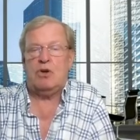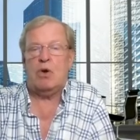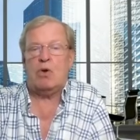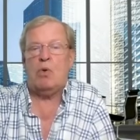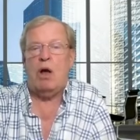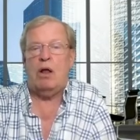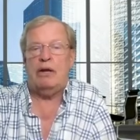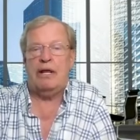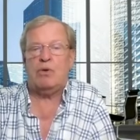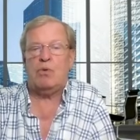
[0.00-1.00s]
You know,
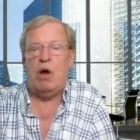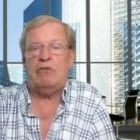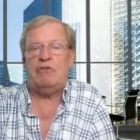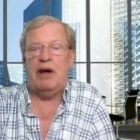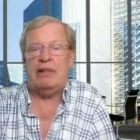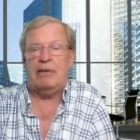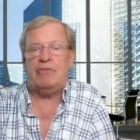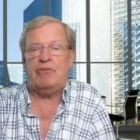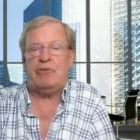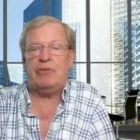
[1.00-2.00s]
qual- another qualify
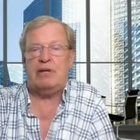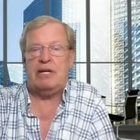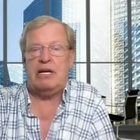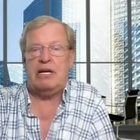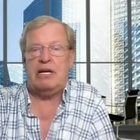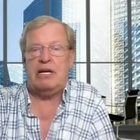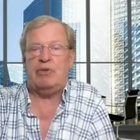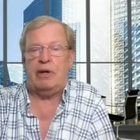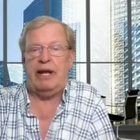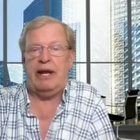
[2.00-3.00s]
them for the need
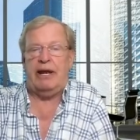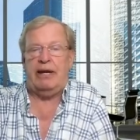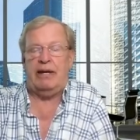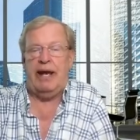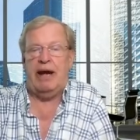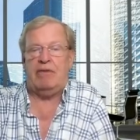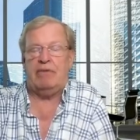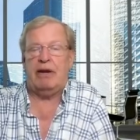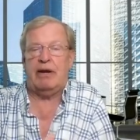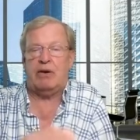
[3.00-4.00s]
for what they
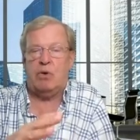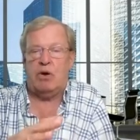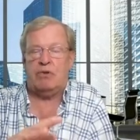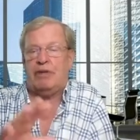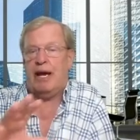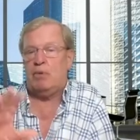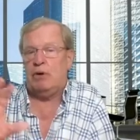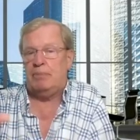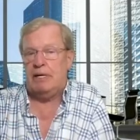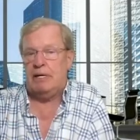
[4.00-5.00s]
have. And of course,
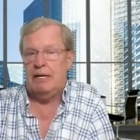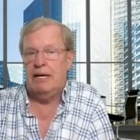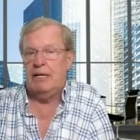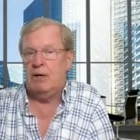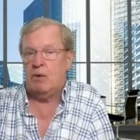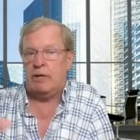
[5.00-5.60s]
that would be